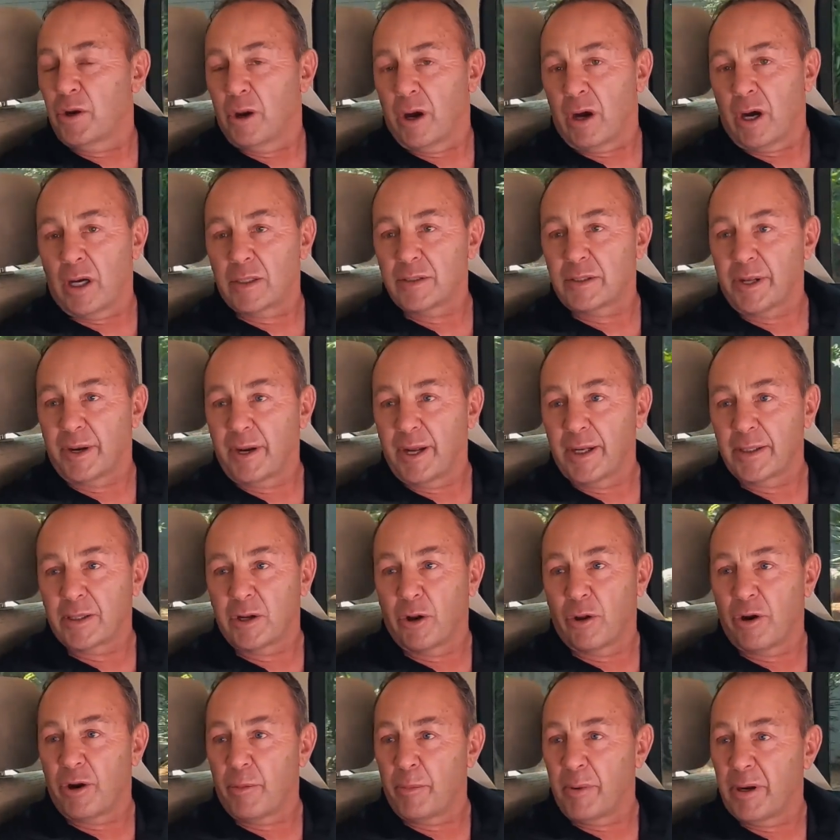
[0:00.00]
You know, I donate
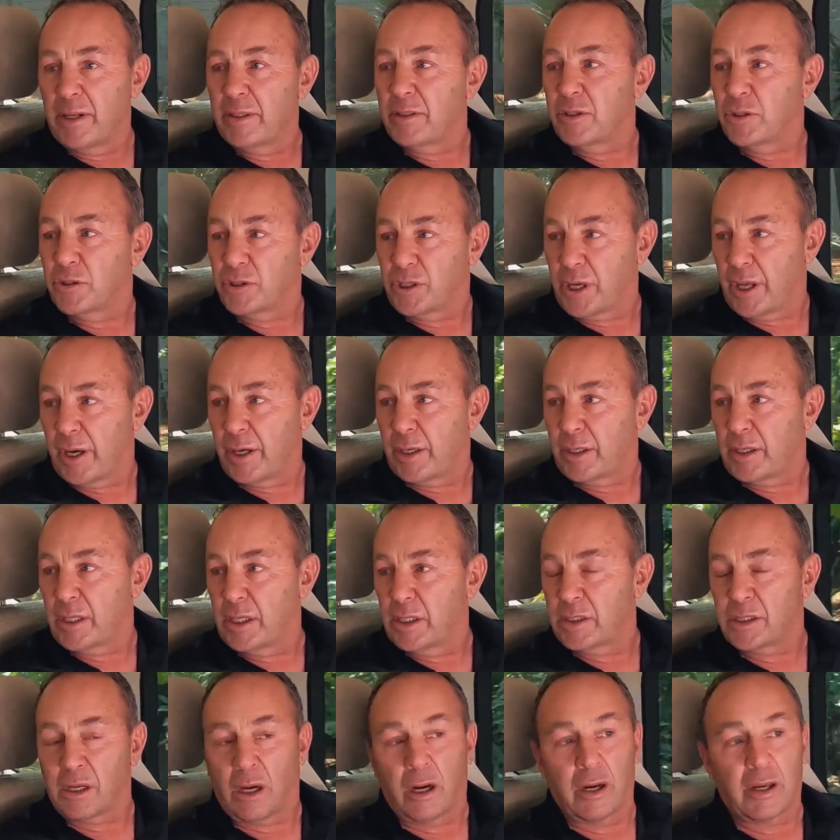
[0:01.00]
a lot of money to
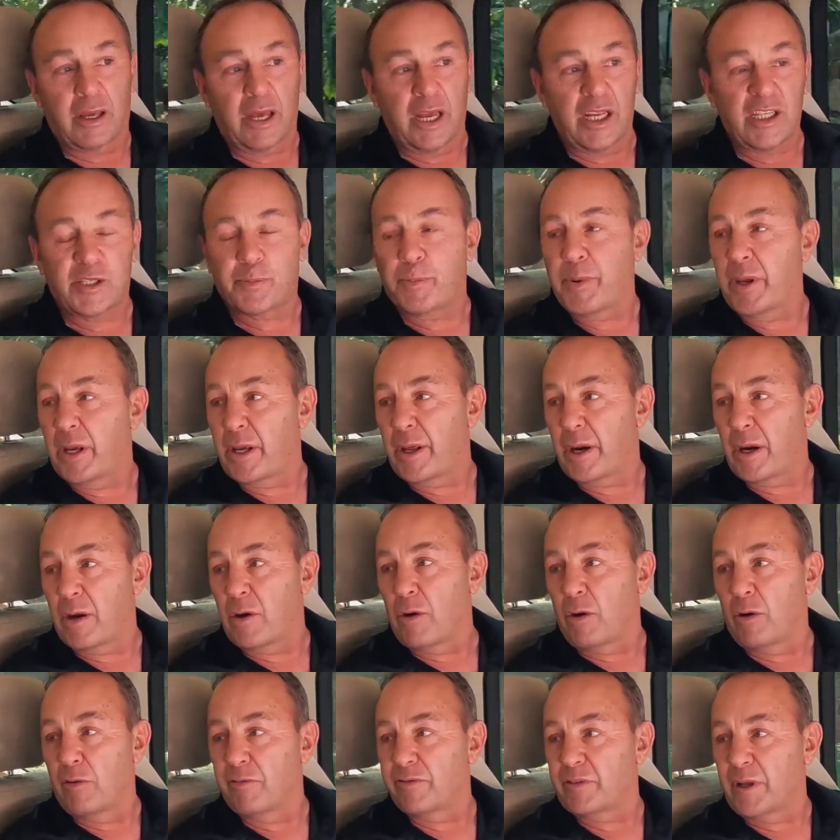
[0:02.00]
charity, so I guest speak at a
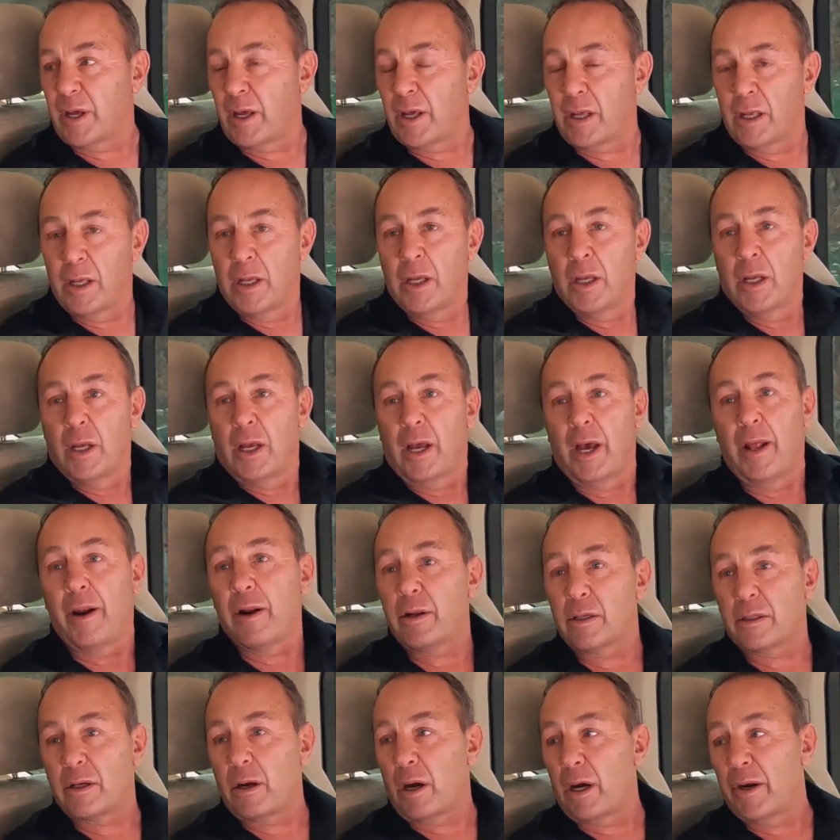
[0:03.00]
golf day, and
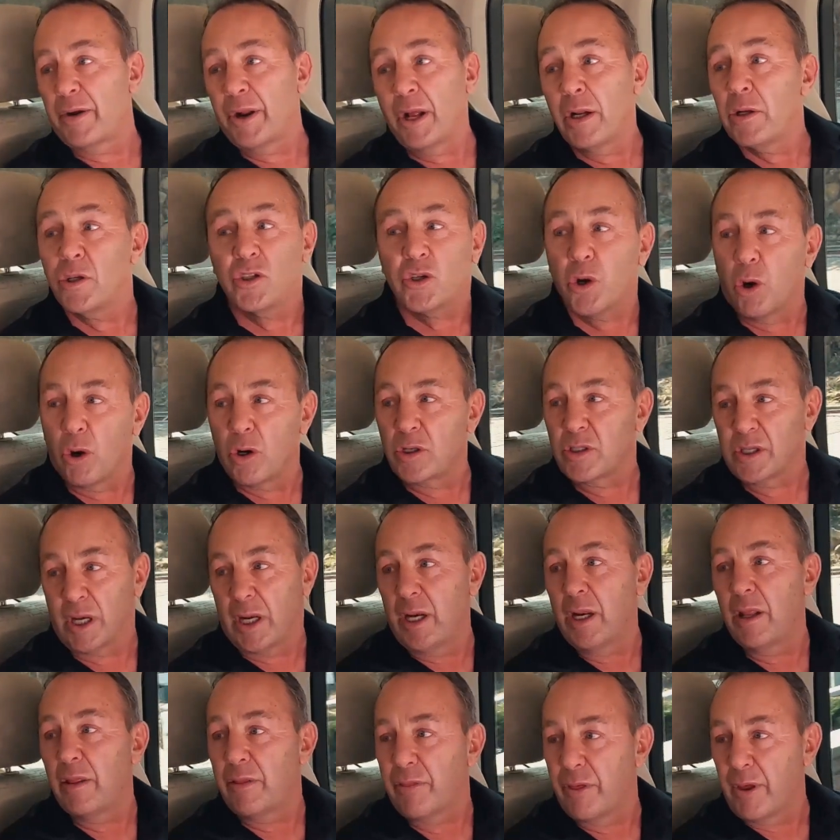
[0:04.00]
I don't charge
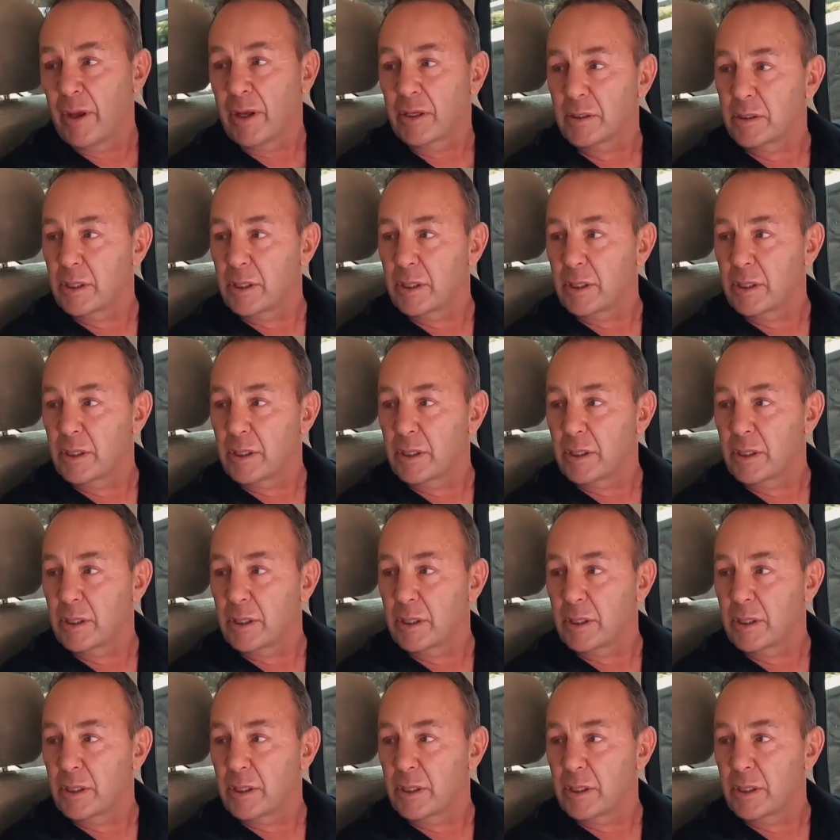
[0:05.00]
anything.